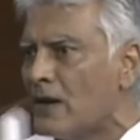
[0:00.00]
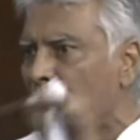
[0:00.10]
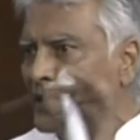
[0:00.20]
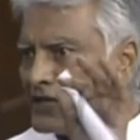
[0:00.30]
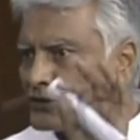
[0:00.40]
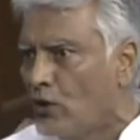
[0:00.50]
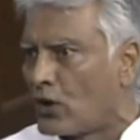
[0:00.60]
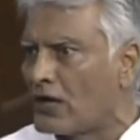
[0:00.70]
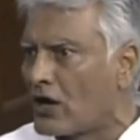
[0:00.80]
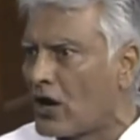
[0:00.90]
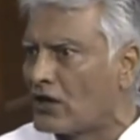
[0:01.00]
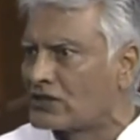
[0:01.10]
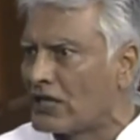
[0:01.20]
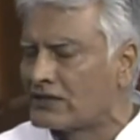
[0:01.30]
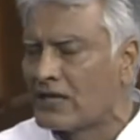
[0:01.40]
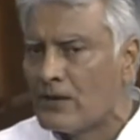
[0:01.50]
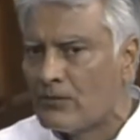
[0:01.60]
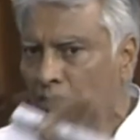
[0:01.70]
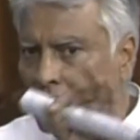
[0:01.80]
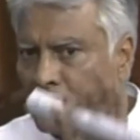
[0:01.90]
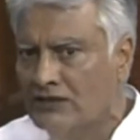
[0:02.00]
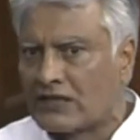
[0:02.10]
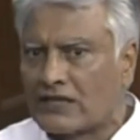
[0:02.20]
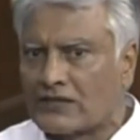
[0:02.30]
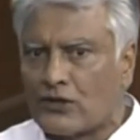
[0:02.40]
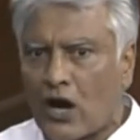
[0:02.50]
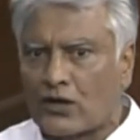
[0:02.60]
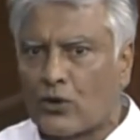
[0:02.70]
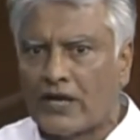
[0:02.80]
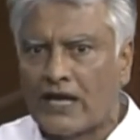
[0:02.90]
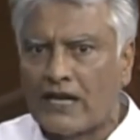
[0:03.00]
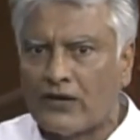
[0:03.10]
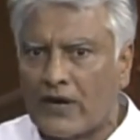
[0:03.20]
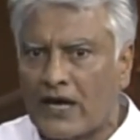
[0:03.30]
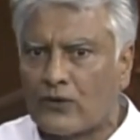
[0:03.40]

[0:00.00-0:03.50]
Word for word: please hold your horses because this is not going anywhere.